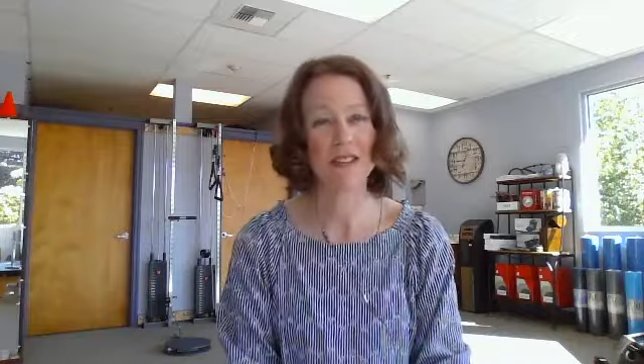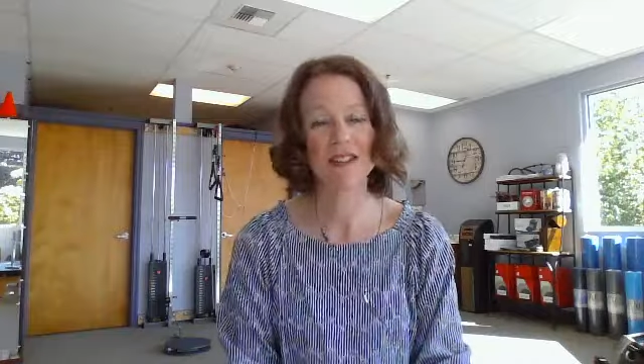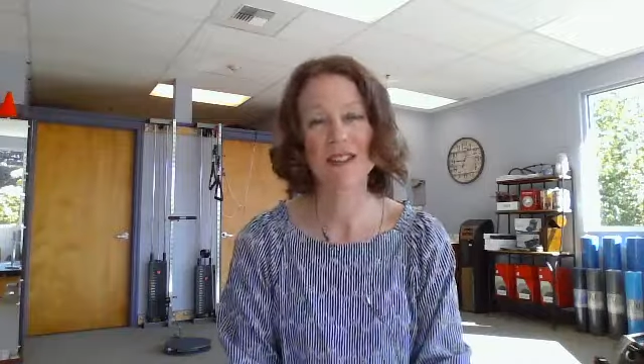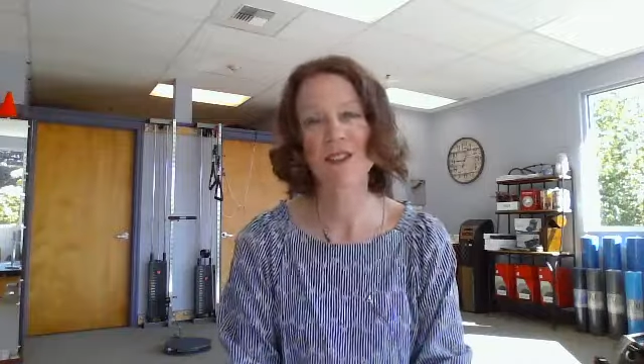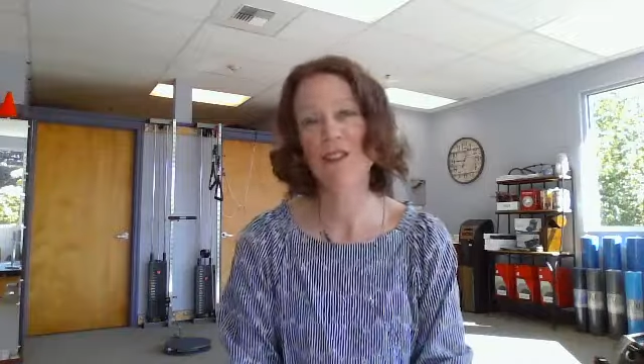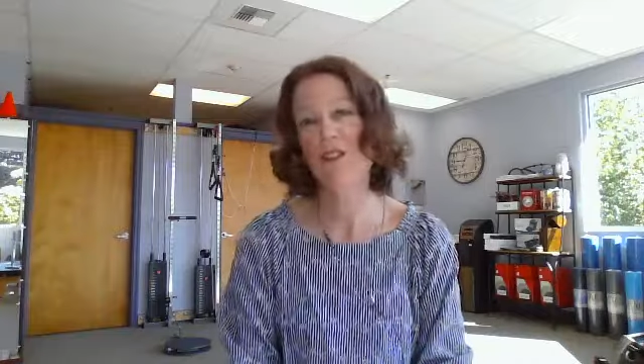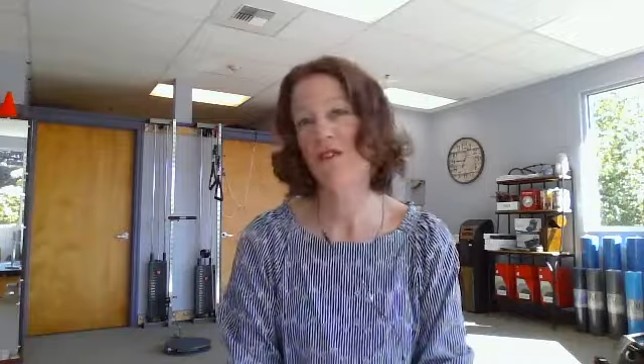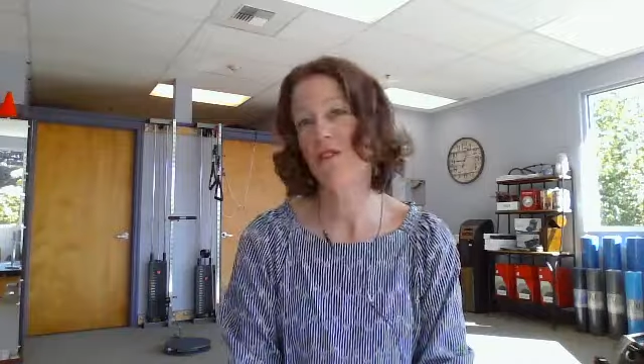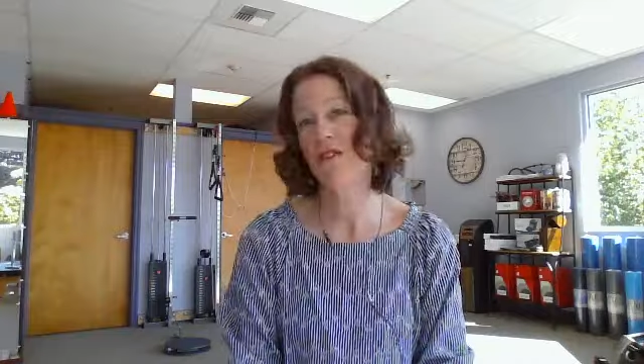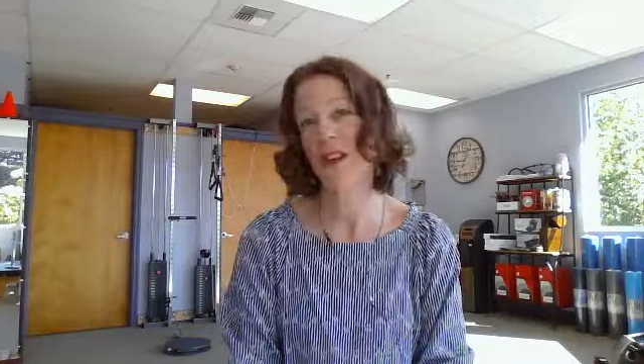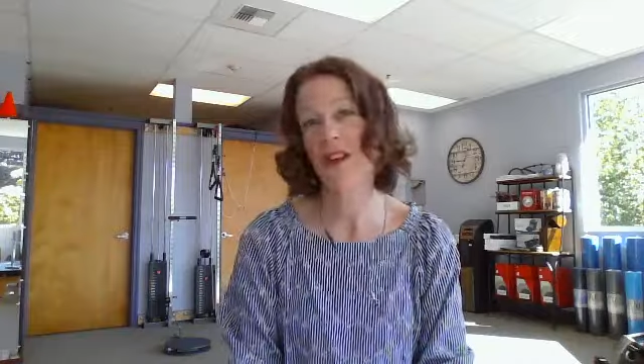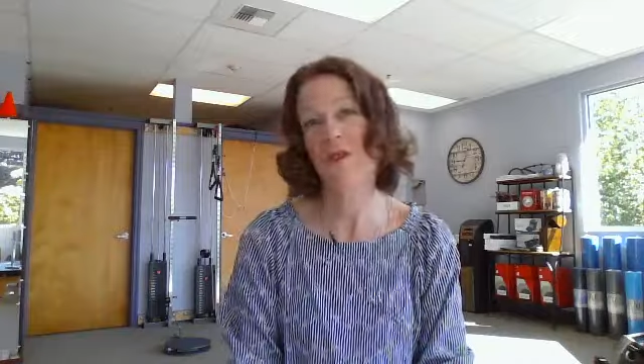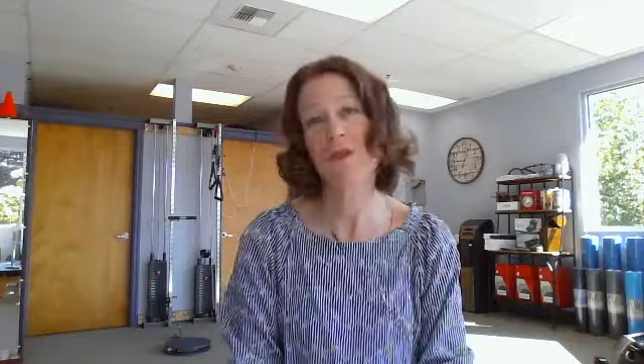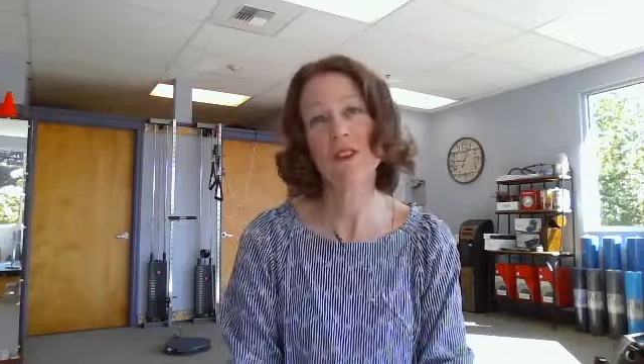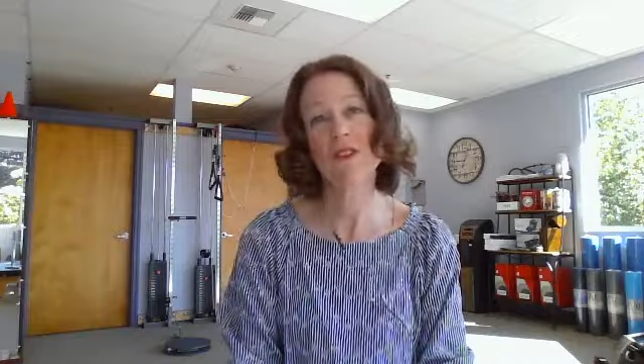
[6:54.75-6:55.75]
is that there's
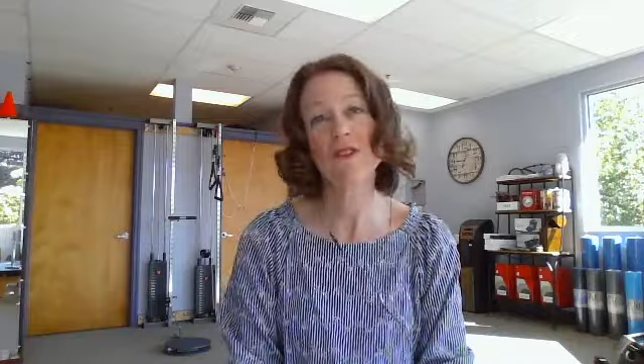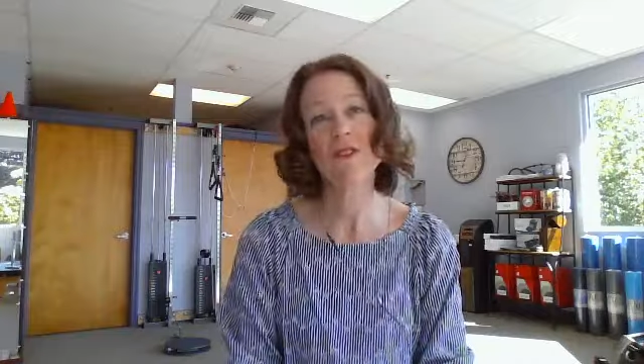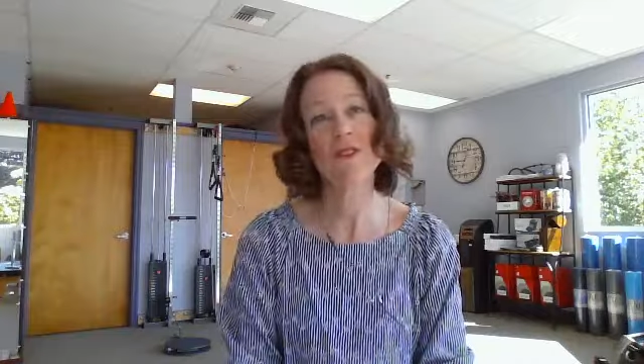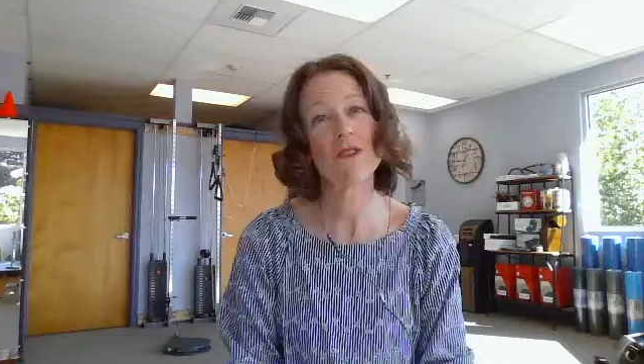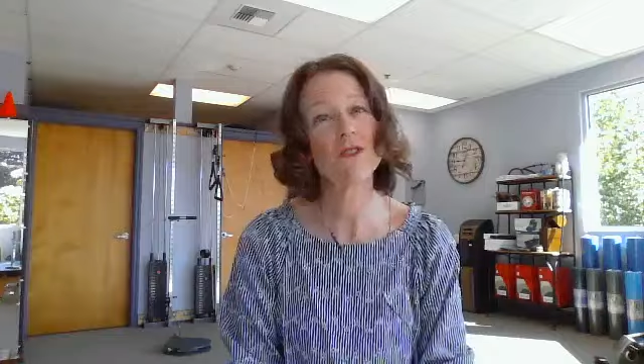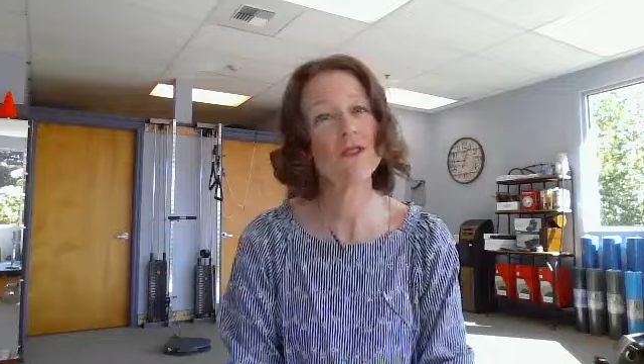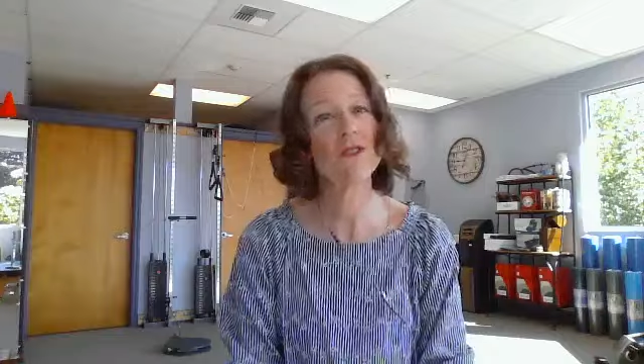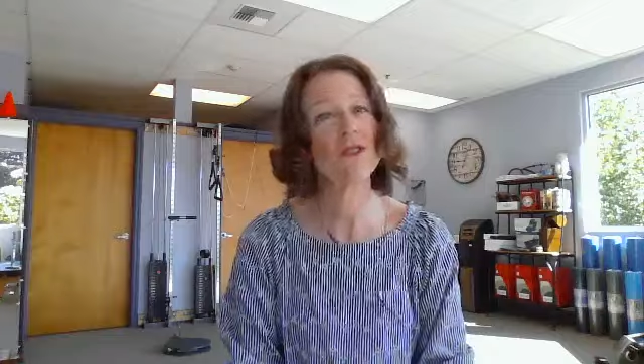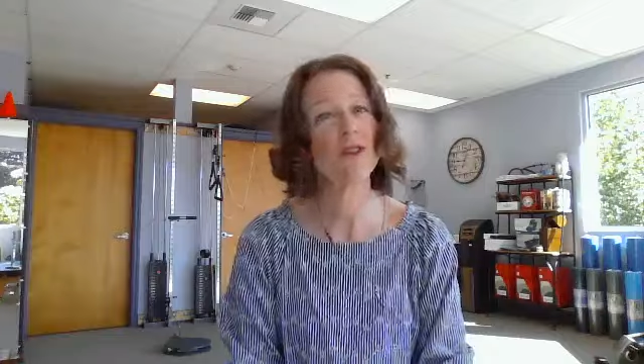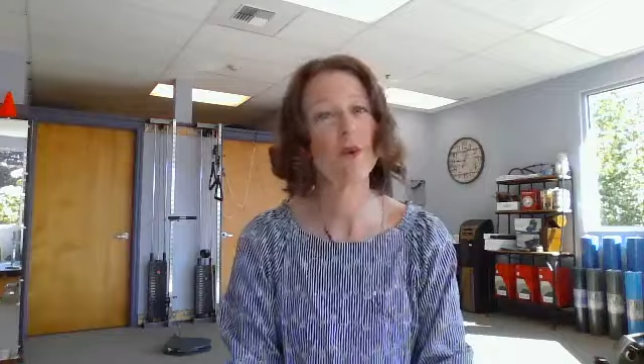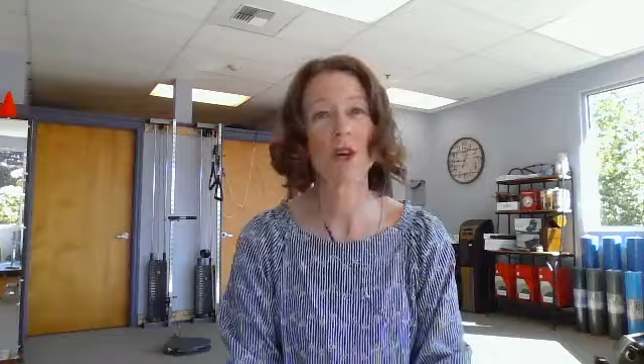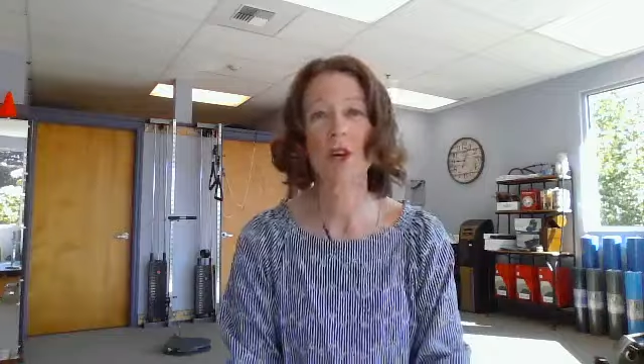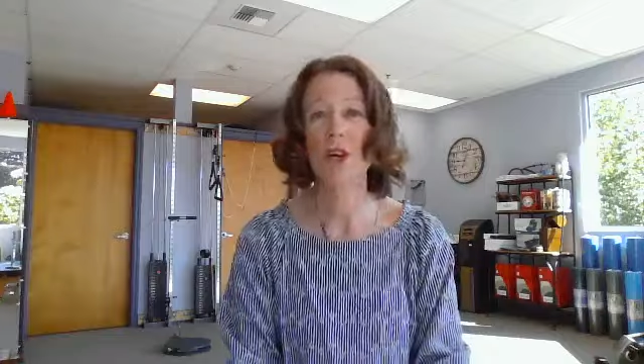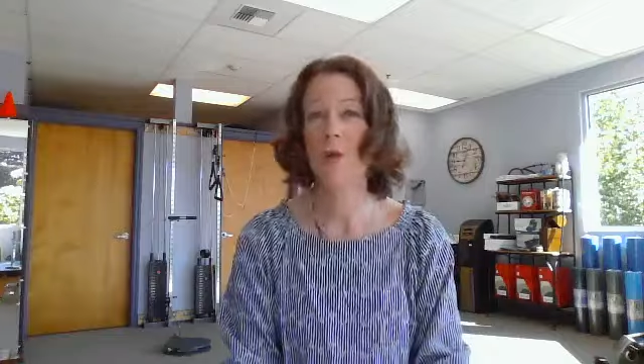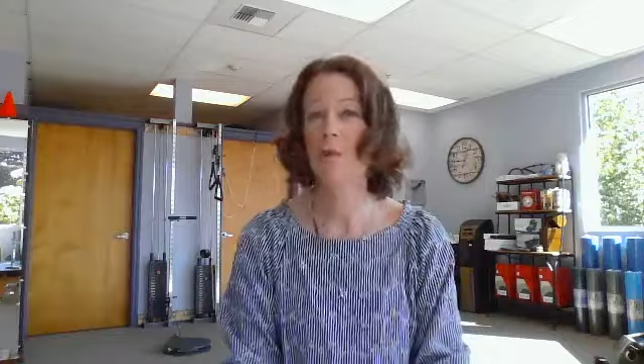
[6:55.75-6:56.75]
not one solution that
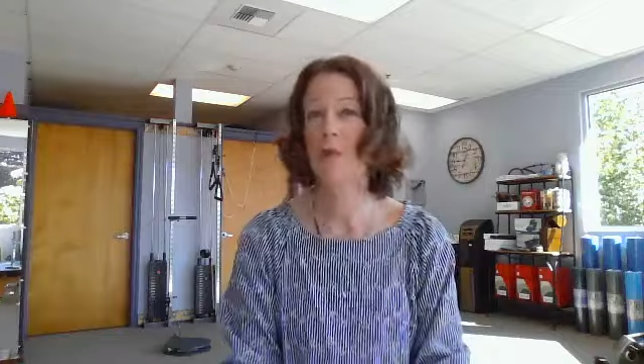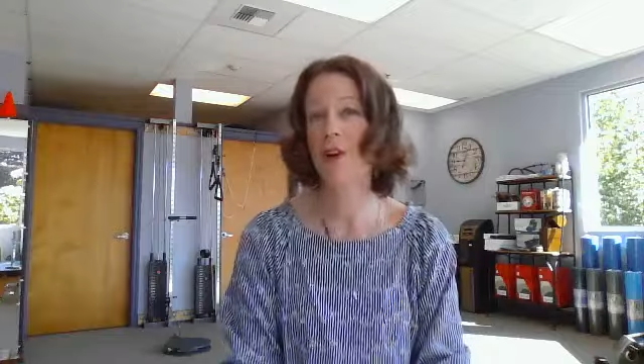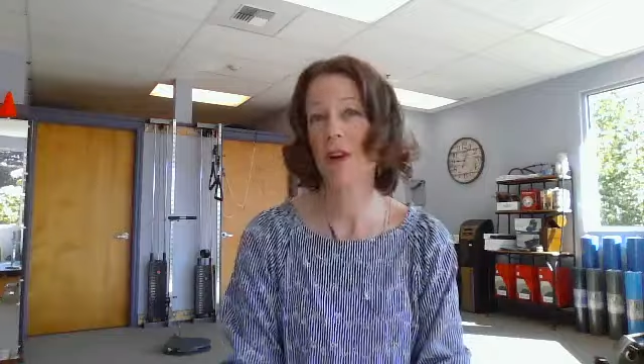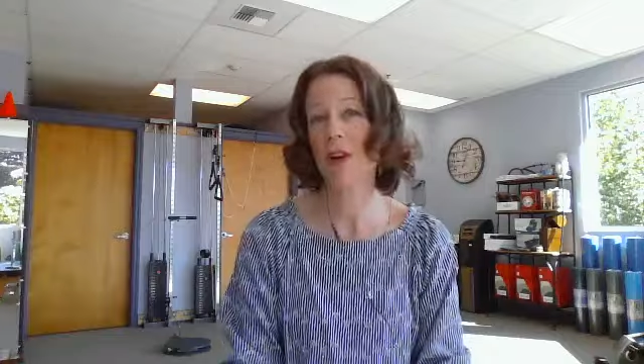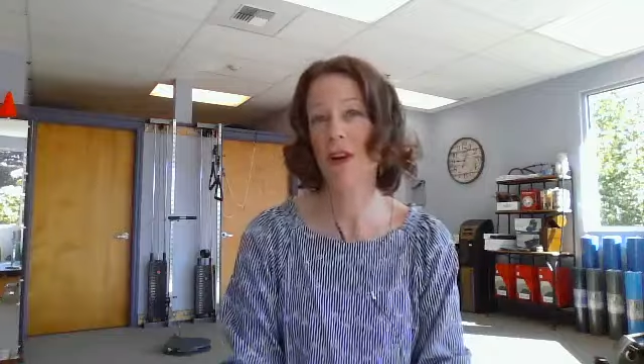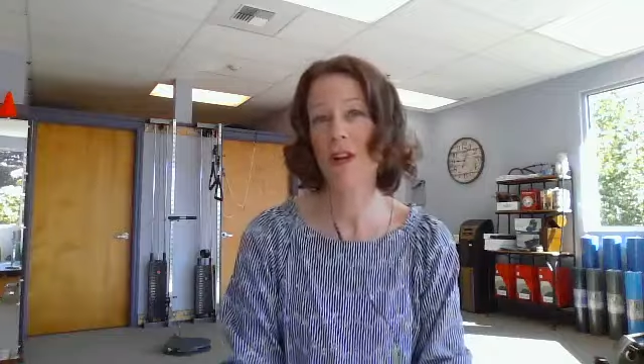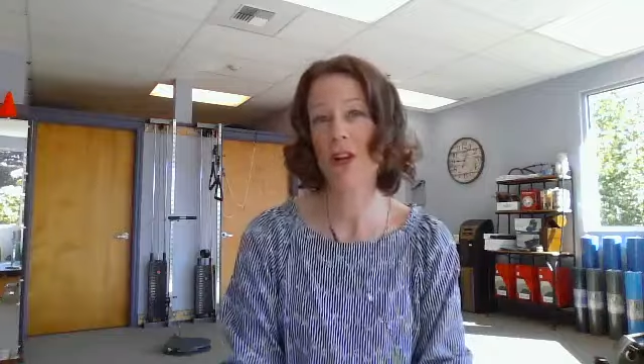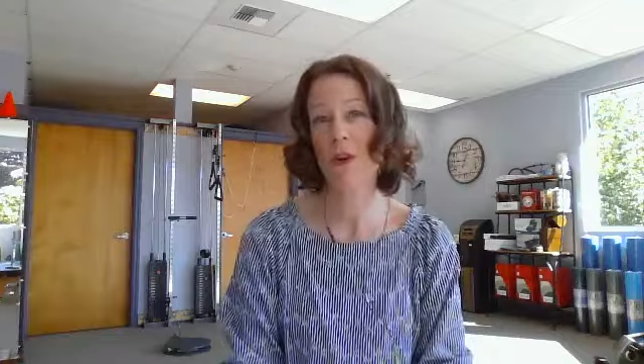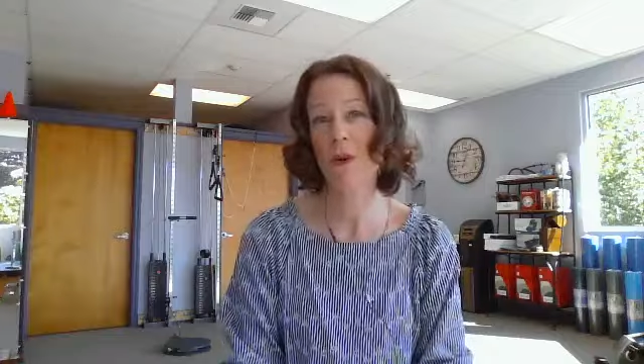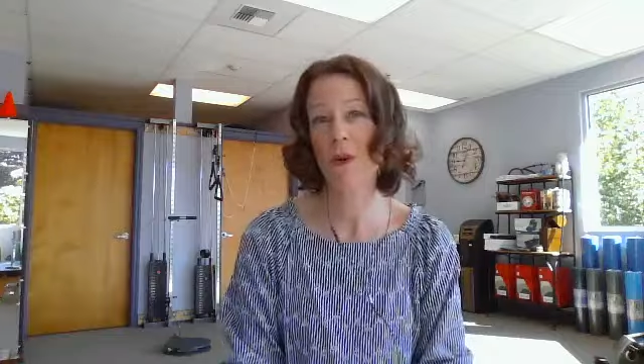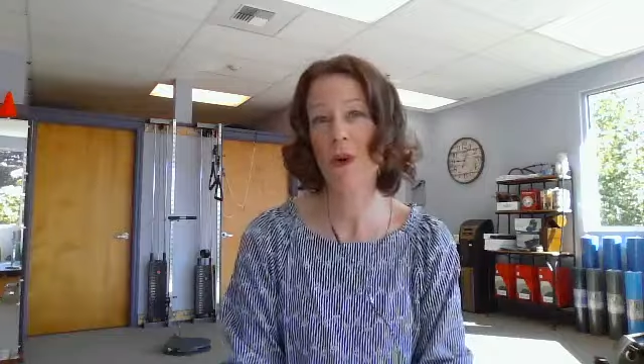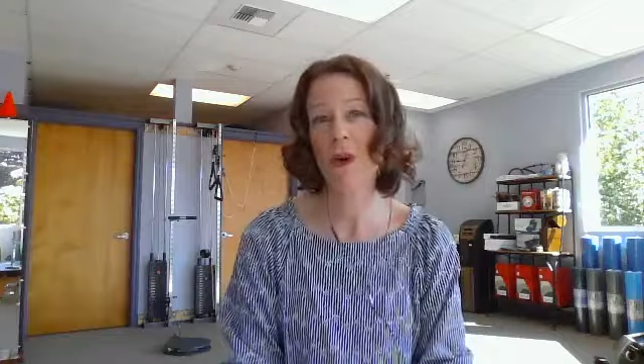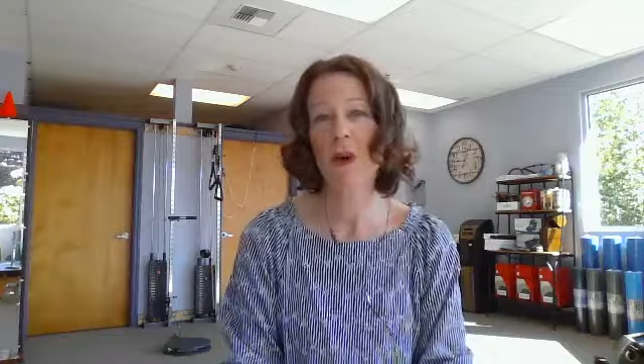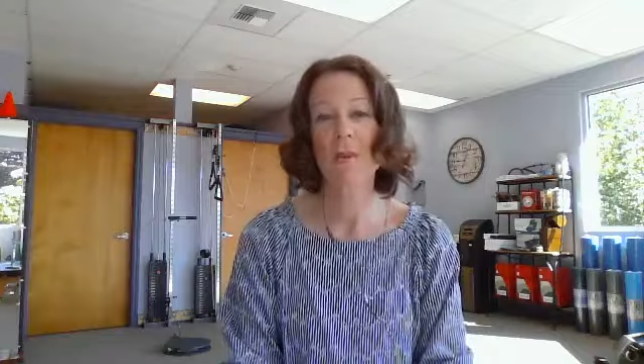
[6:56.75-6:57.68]
we're going to put on you